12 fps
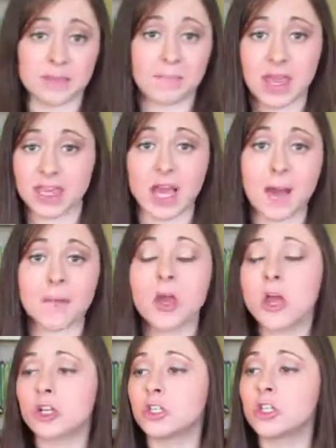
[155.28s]
makeup.
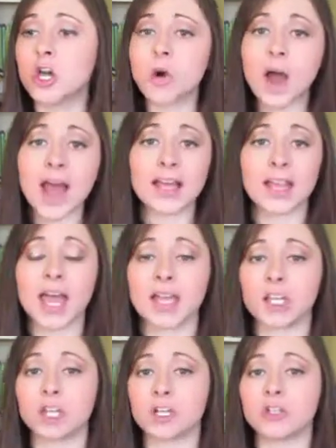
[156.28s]
No
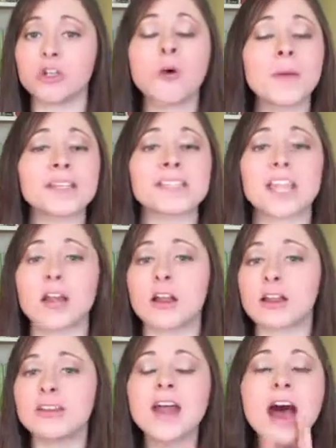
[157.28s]
eyeliner, no
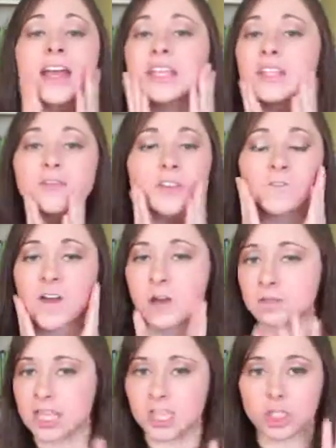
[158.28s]
mascara, not even
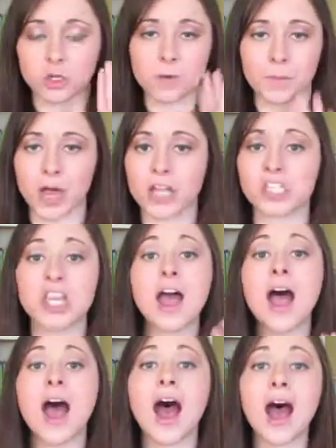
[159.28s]
foundation or blush.
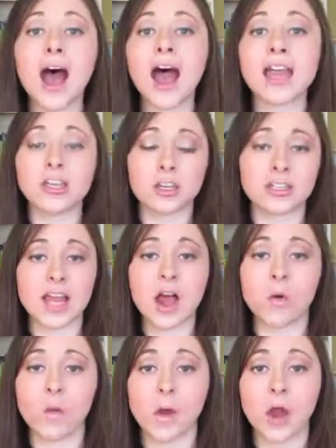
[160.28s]
I could
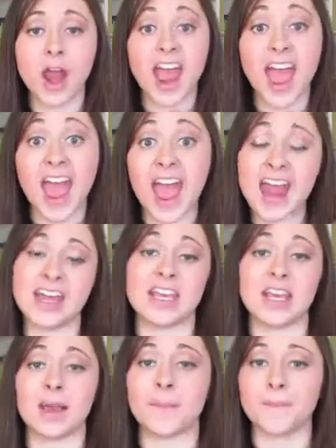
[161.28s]
not wear
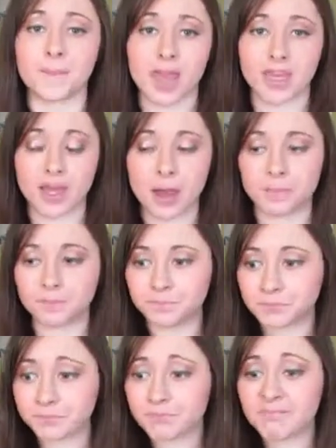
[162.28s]
any makeup.
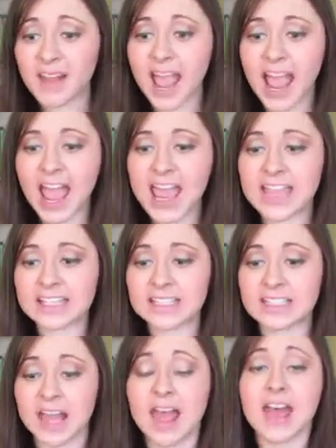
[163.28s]

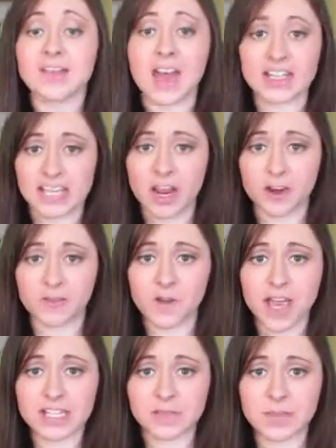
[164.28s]
And that
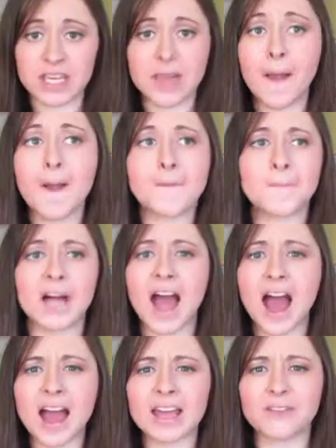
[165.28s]
terrified me, but
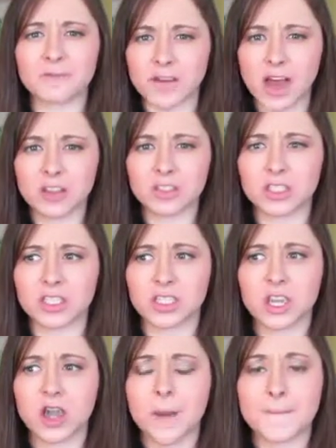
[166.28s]
I felt
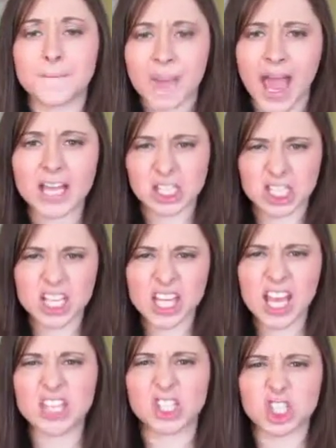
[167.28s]

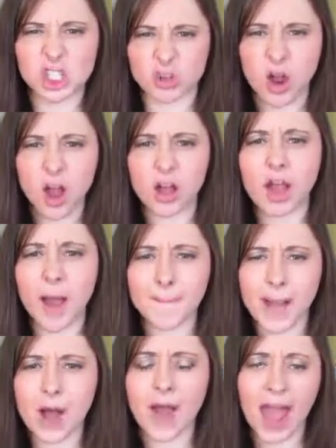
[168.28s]
passionate and strong
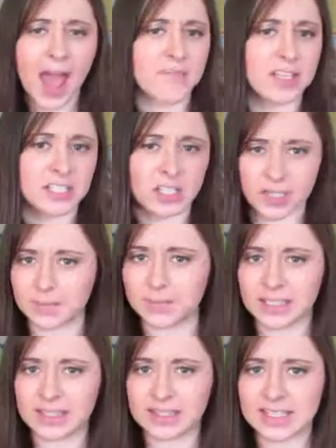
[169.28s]
about having to
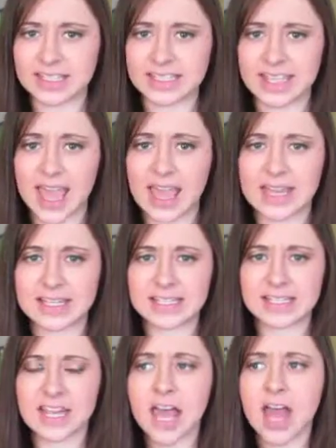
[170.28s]
complete this
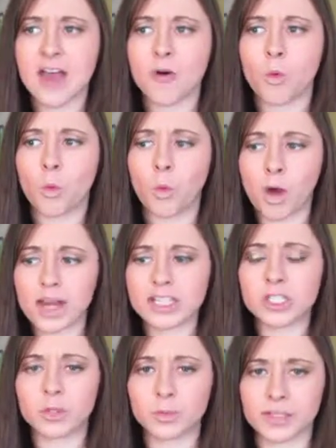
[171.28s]
and
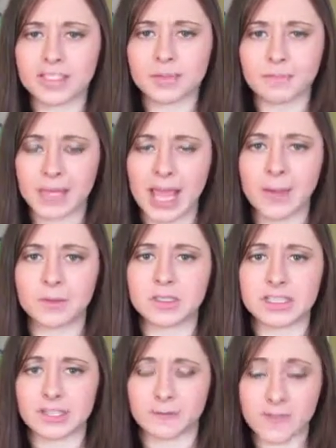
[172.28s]
wanting to really be
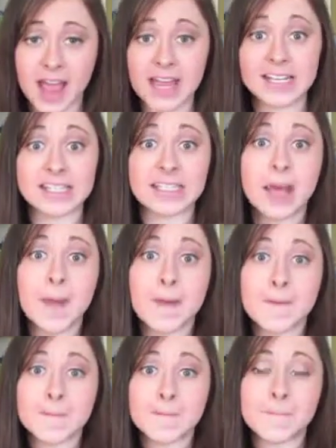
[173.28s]
able to find
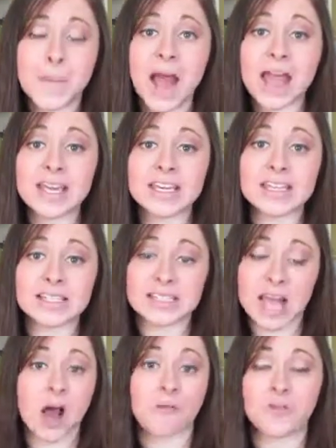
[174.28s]

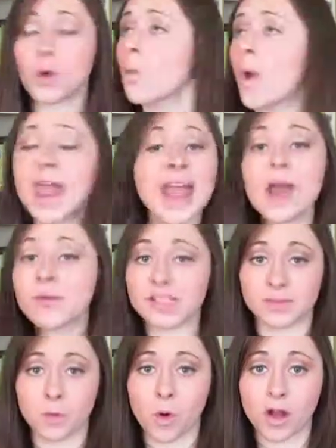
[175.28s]
myself the way I
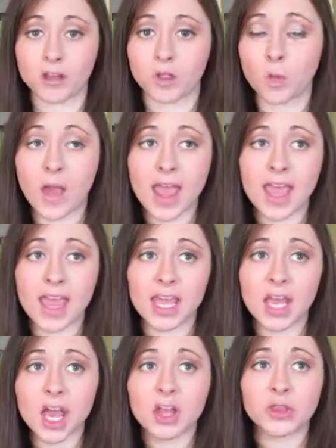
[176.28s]
was born, the
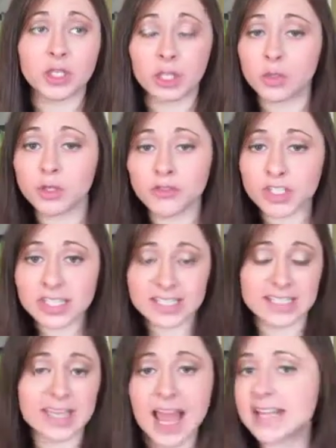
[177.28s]
way the universe
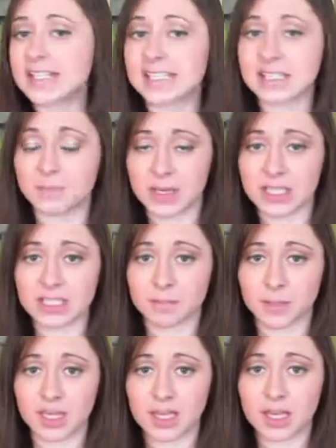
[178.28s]
intended me to
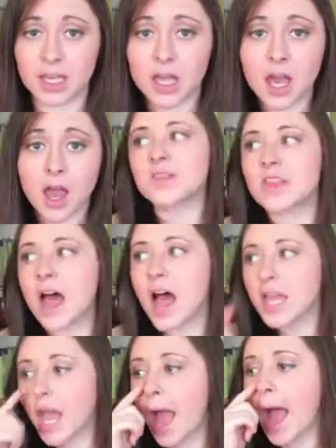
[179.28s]
be.
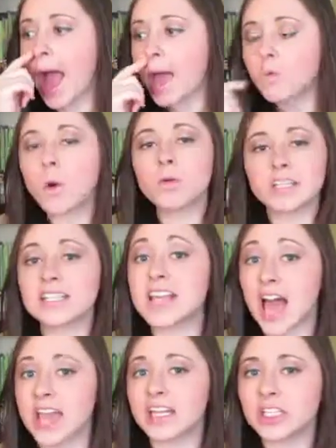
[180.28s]
I won't
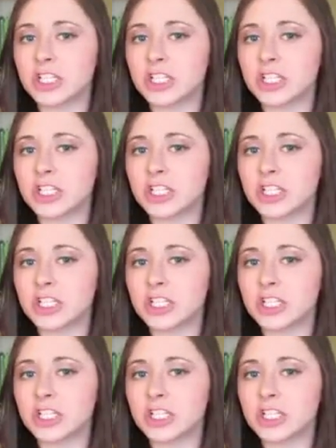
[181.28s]
deny